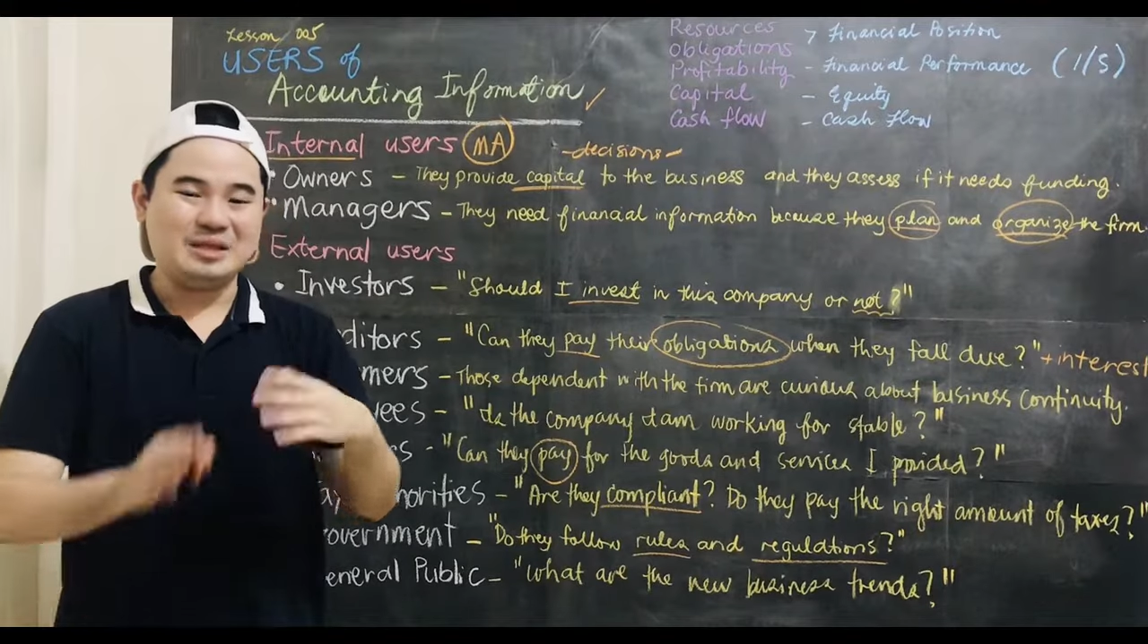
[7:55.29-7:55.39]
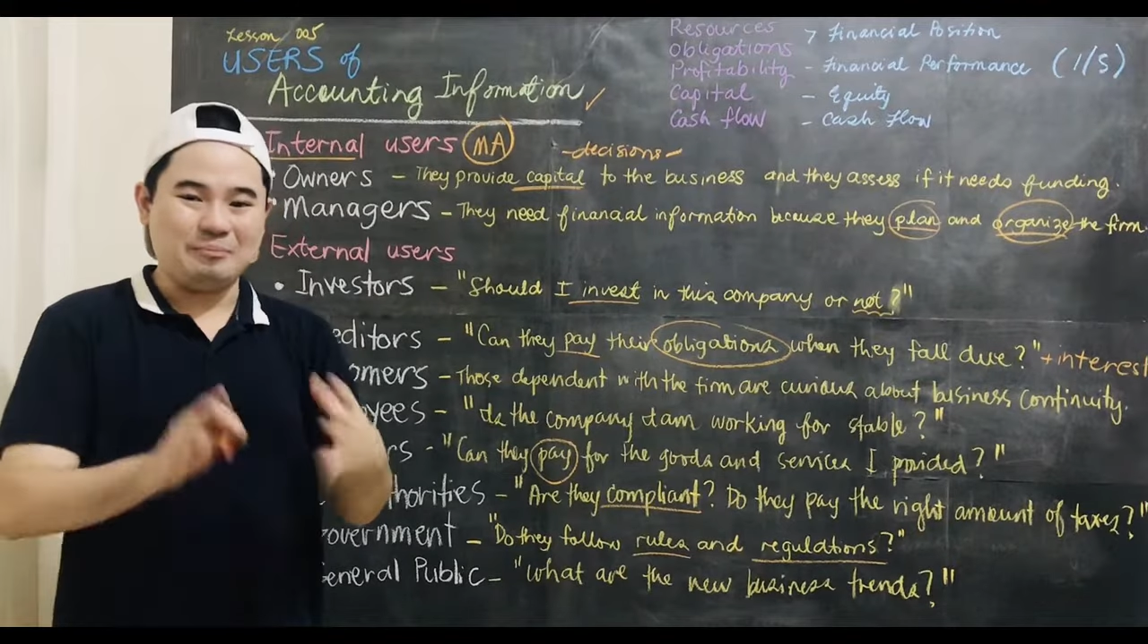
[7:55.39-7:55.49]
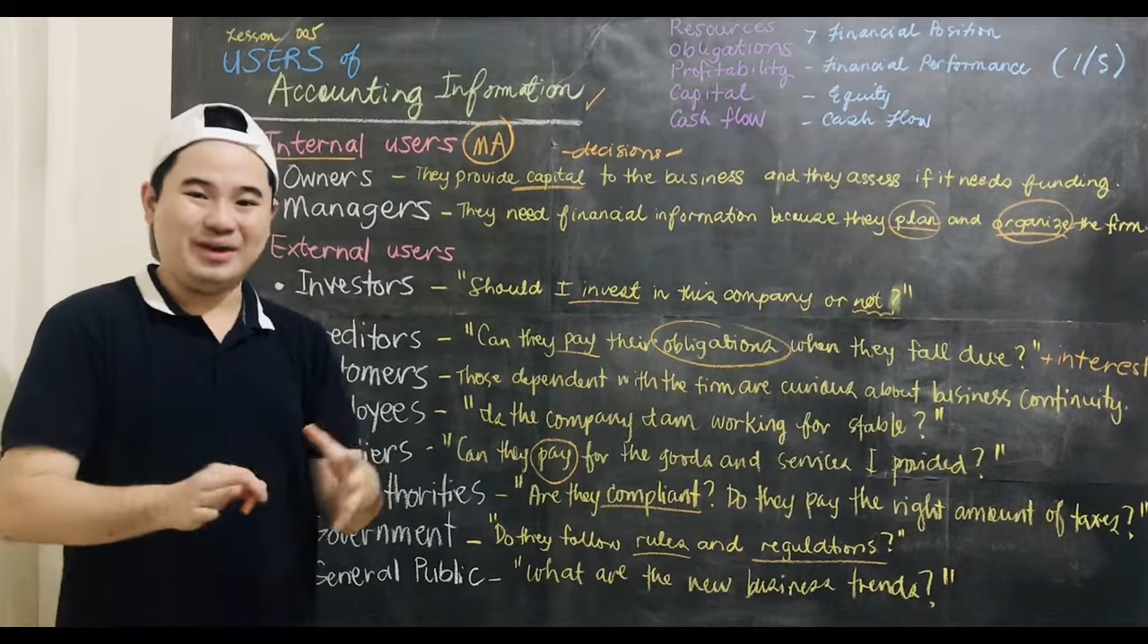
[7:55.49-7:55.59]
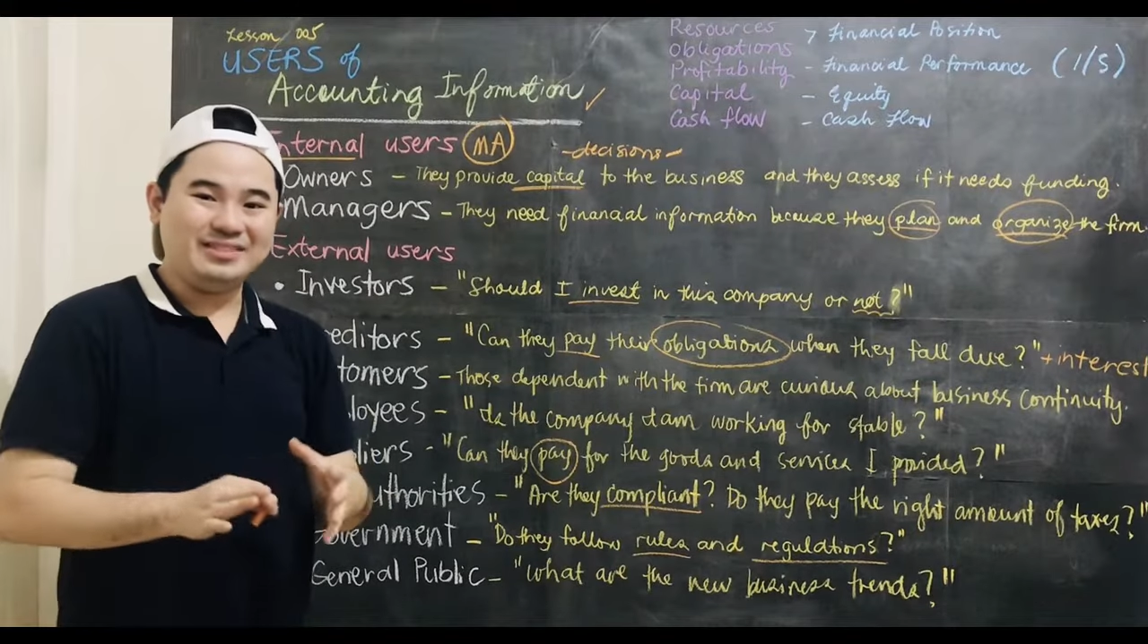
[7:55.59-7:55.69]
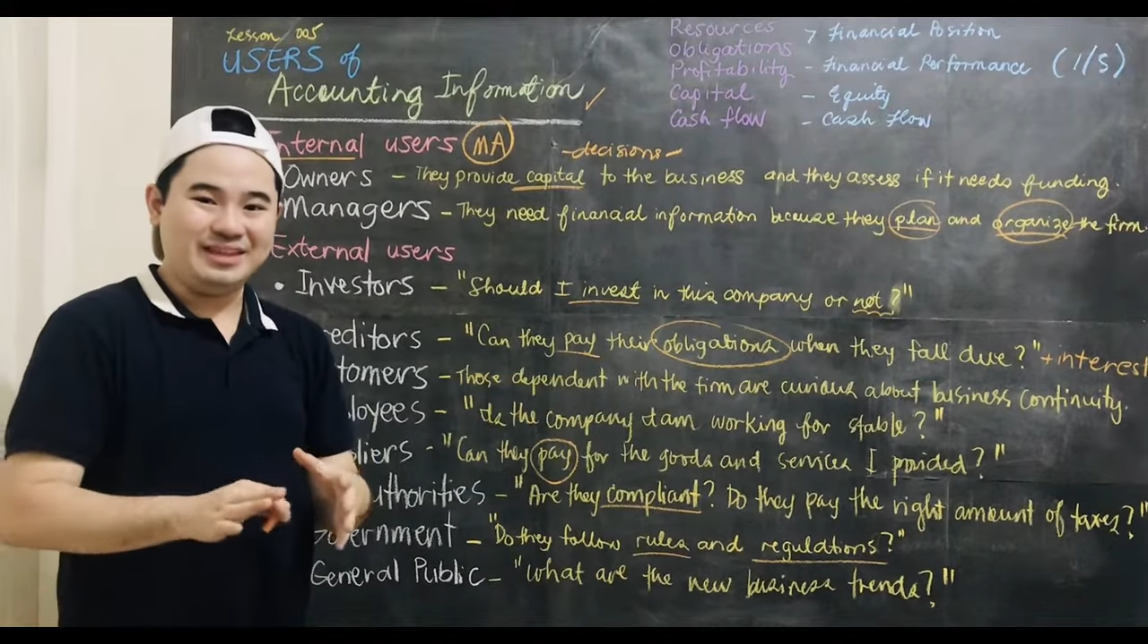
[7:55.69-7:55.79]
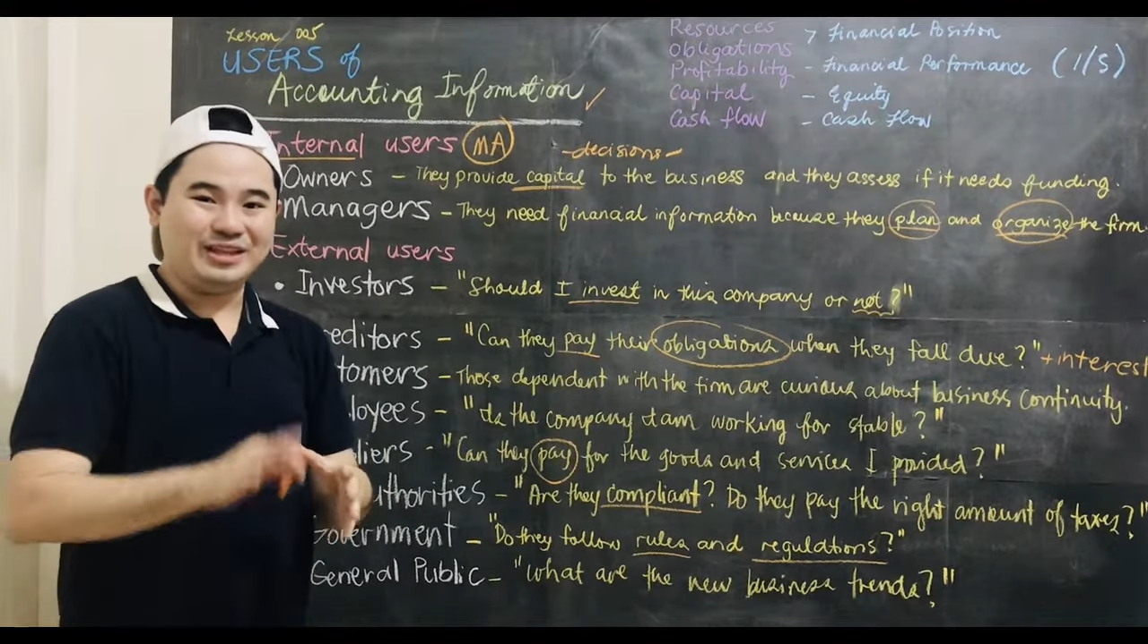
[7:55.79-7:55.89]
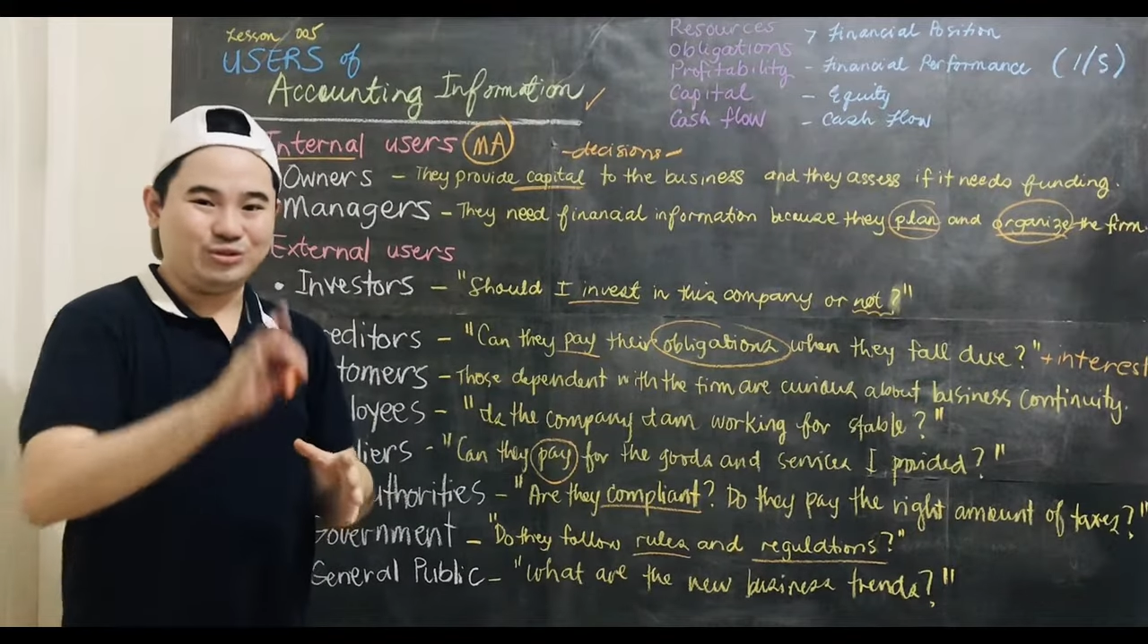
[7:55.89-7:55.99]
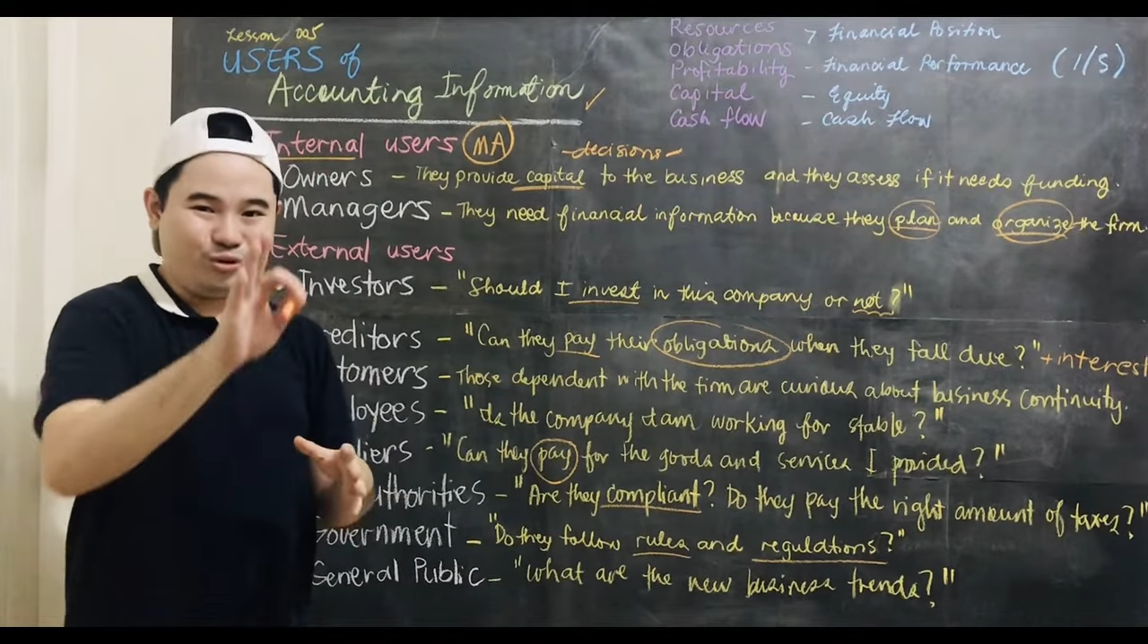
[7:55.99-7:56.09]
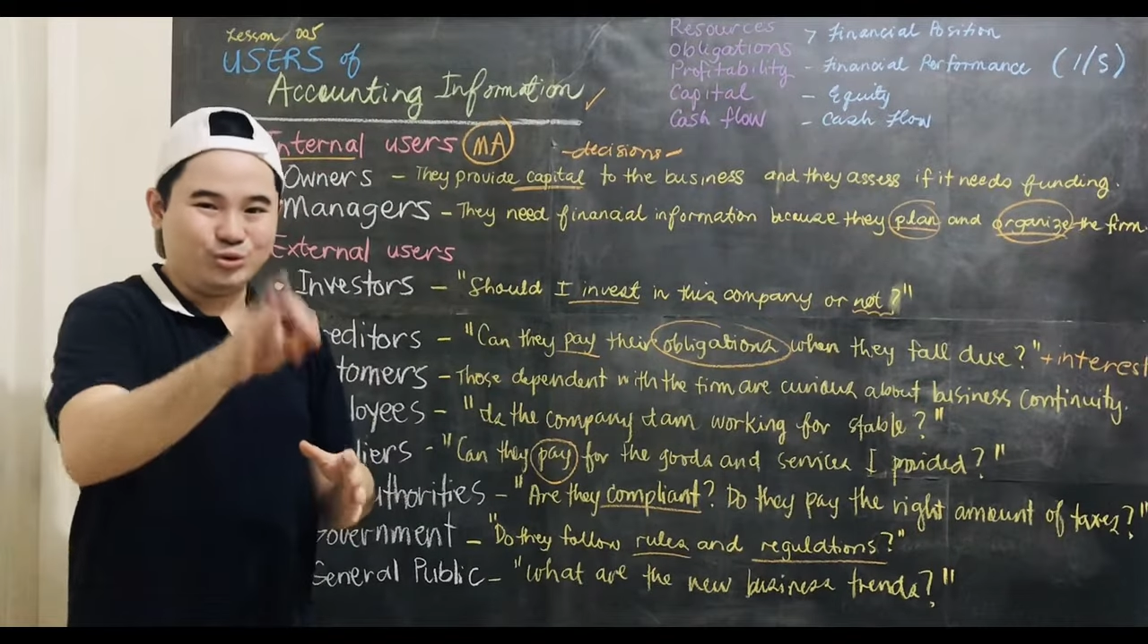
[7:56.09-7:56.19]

dependent